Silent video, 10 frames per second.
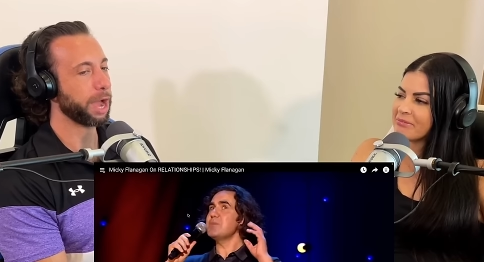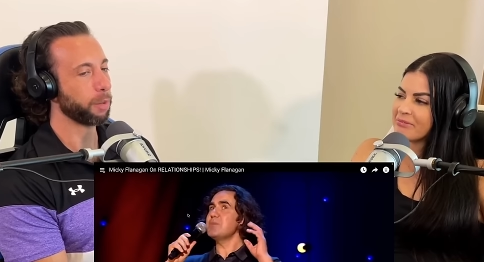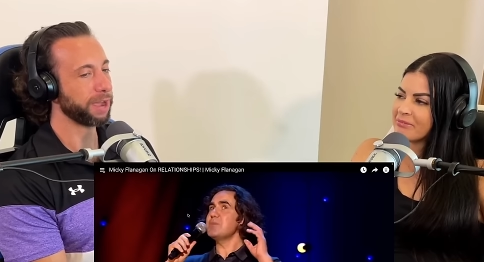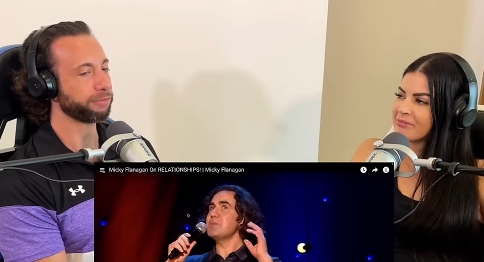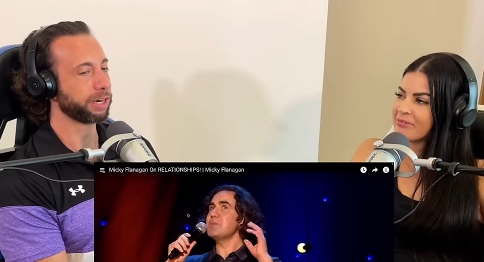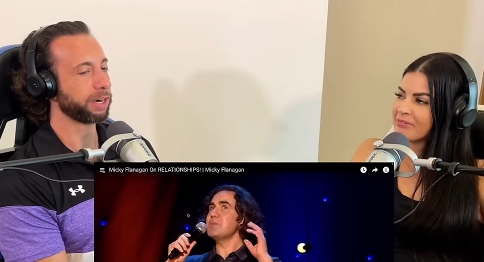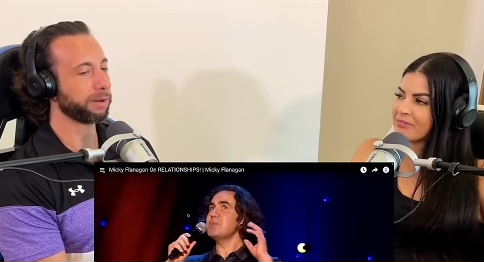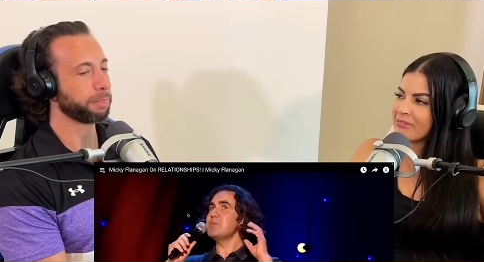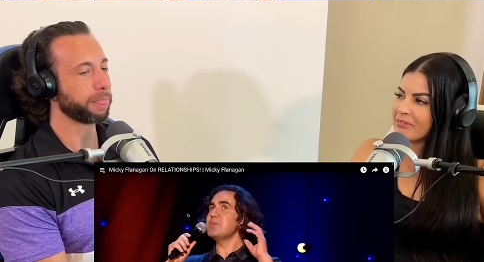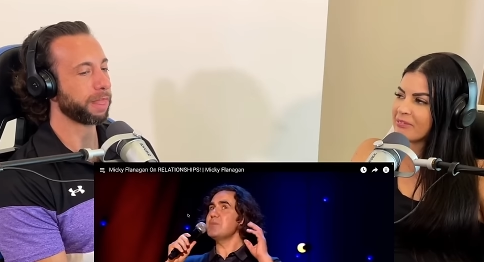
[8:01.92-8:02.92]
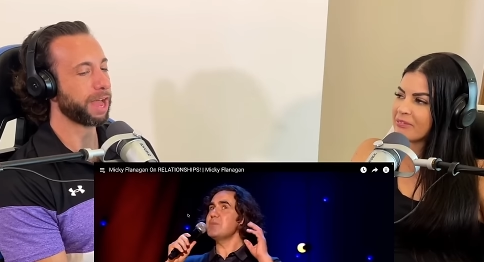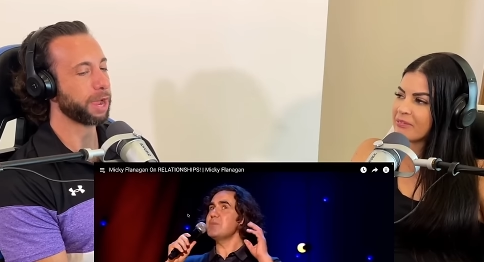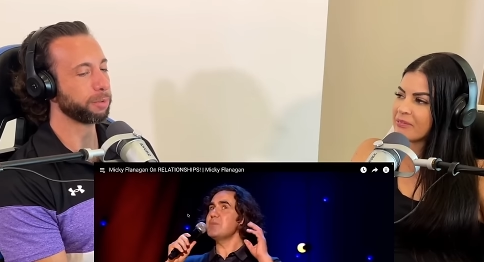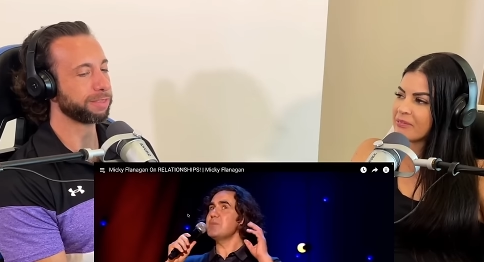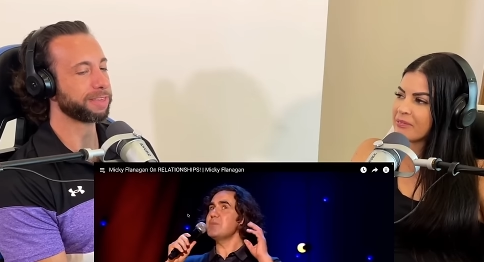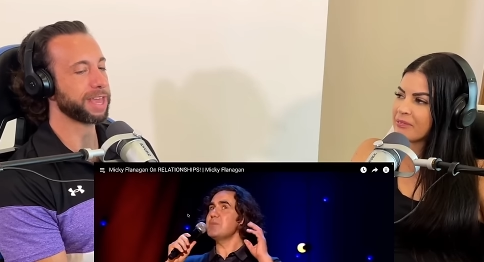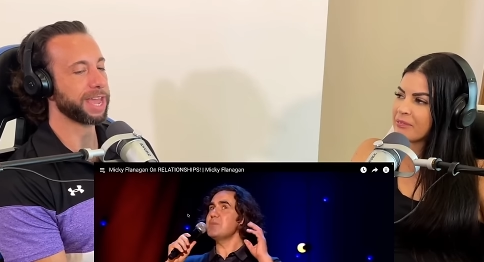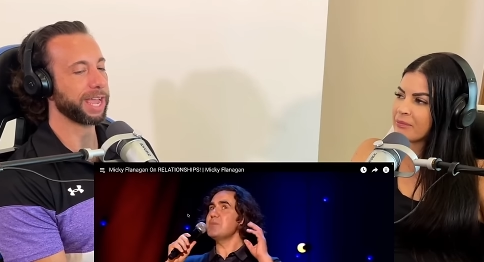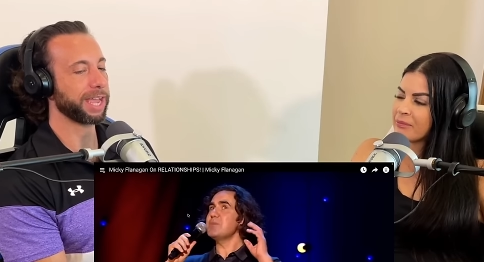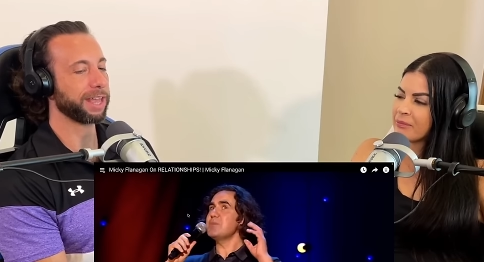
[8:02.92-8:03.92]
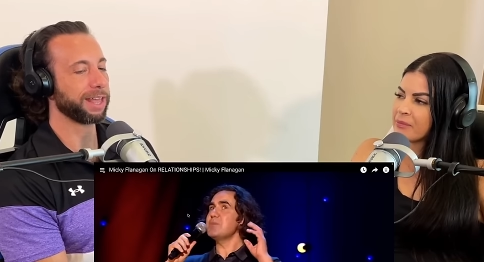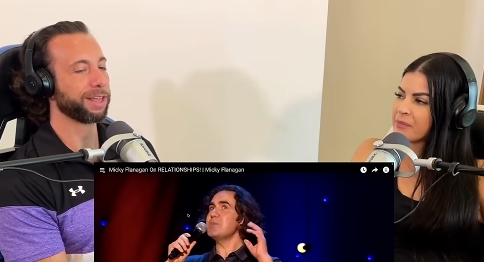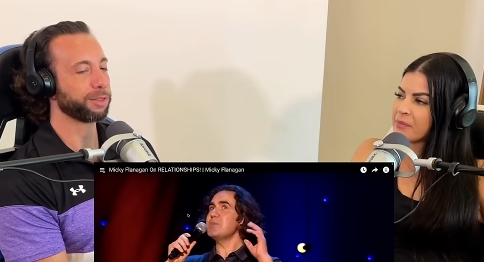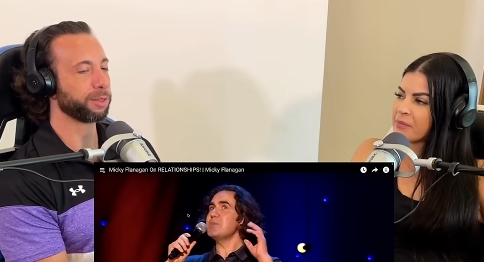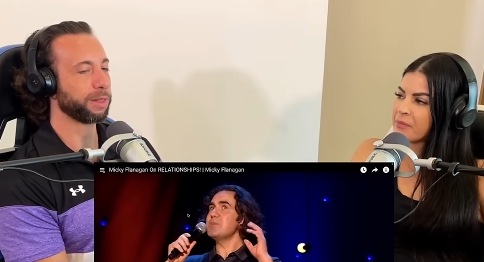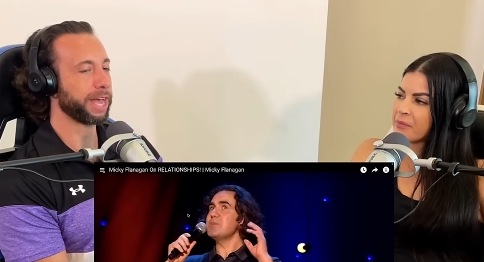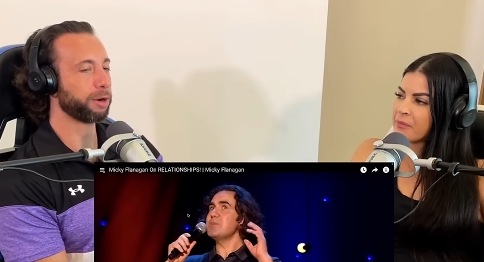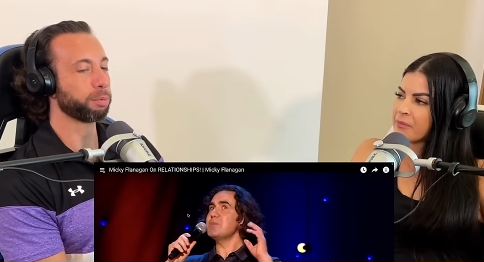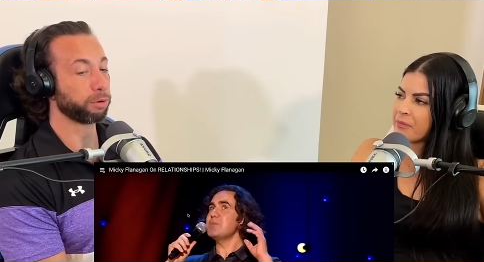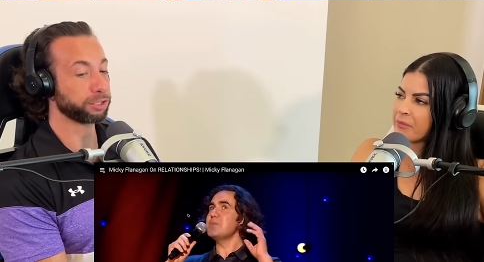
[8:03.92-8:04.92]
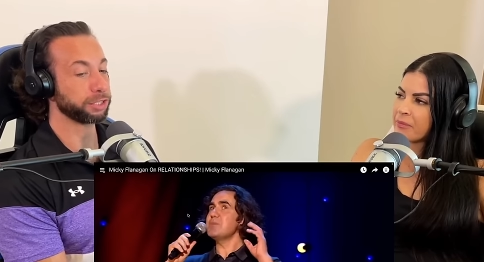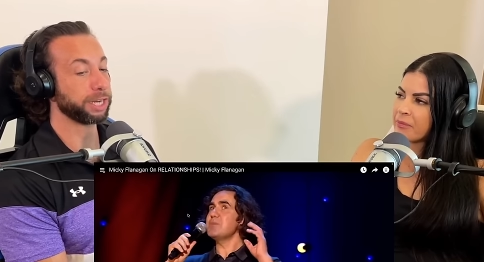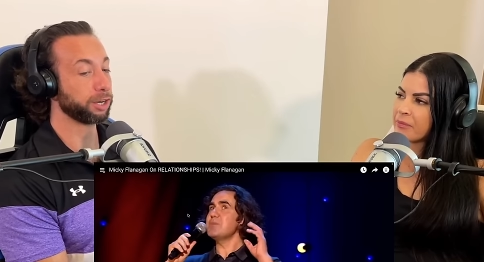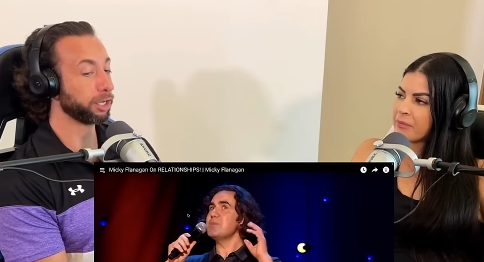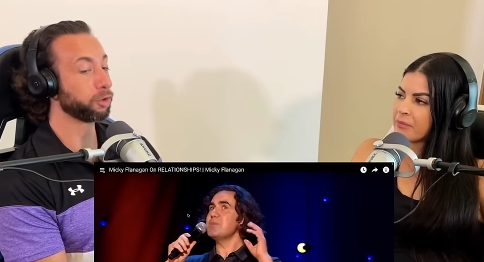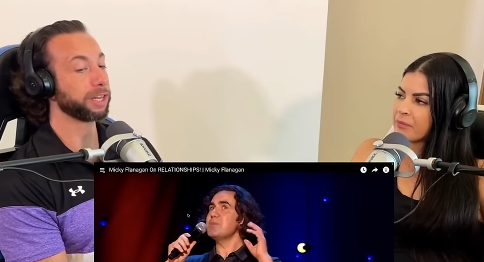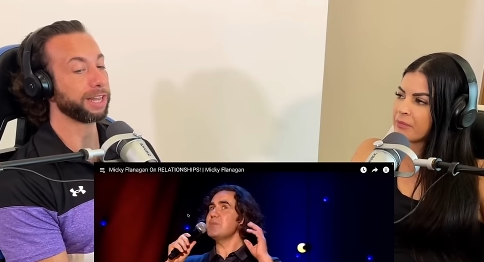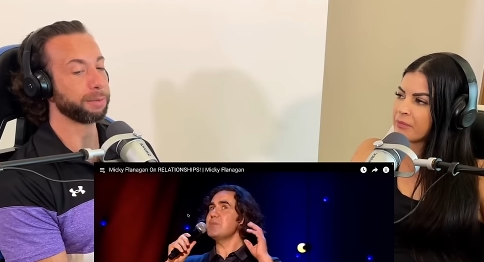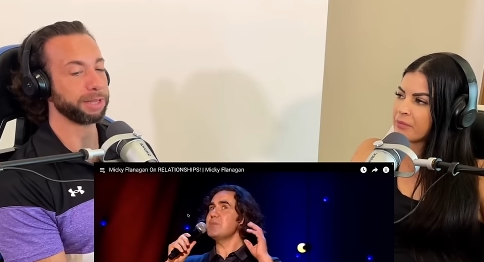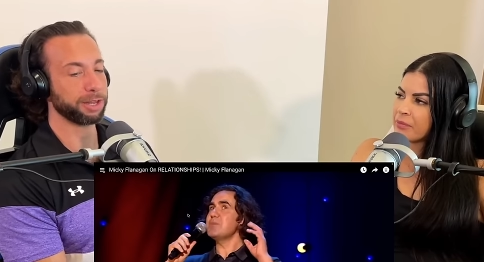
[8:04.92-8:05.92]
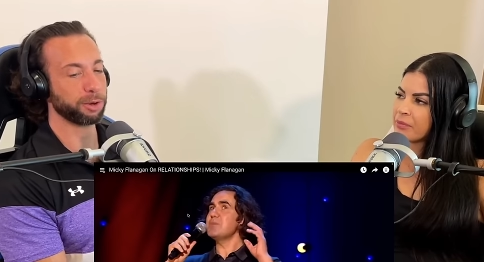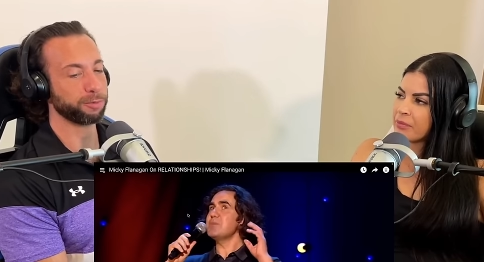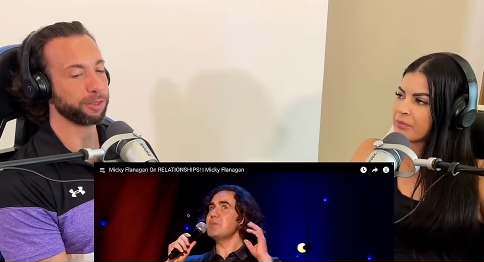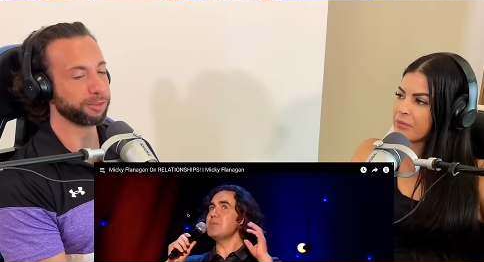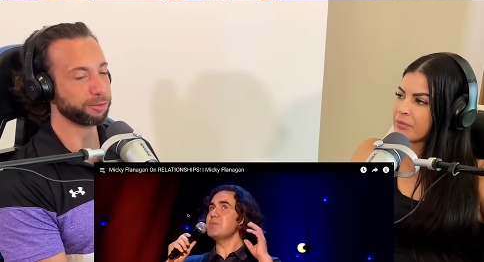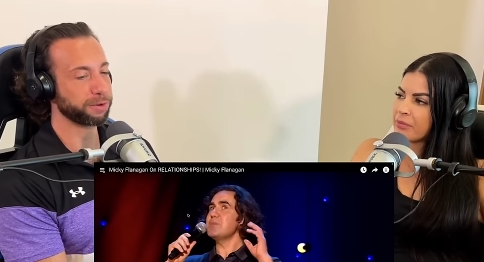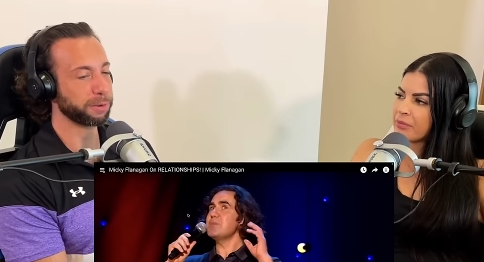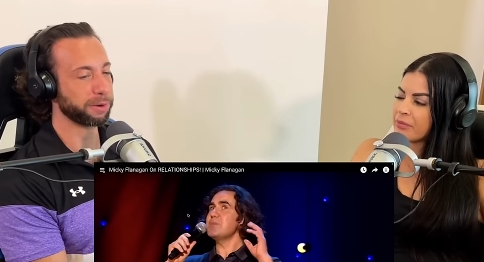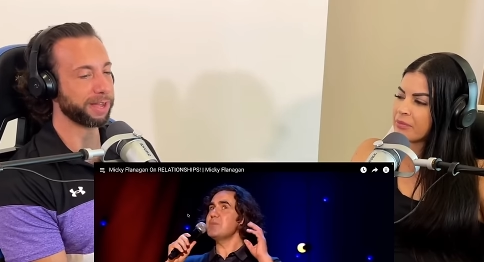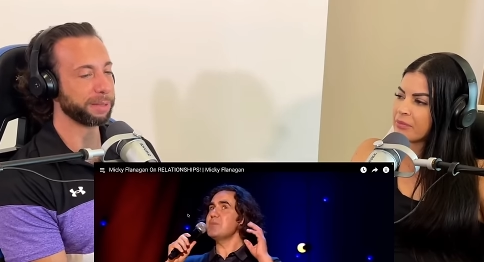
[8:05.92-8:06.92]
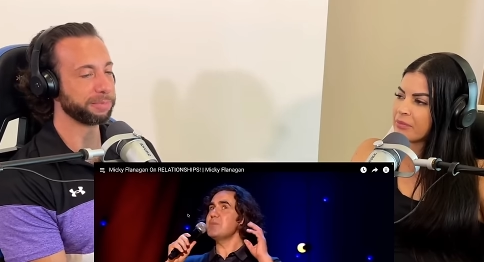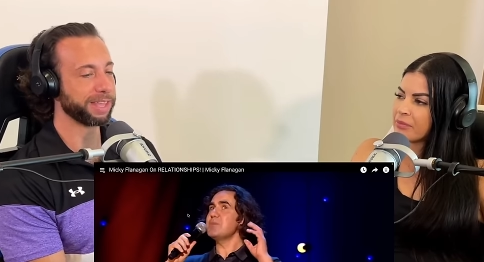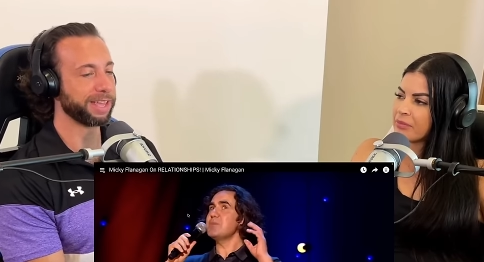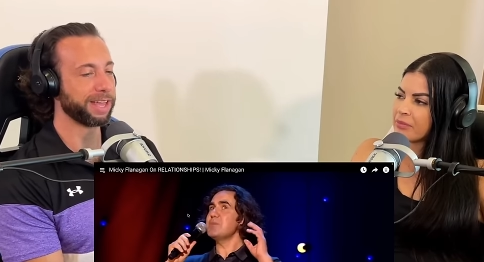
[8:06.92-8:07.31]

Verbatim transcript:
Speaker 1: However, I would say the latter portion here, and you can let me know if this is true or not.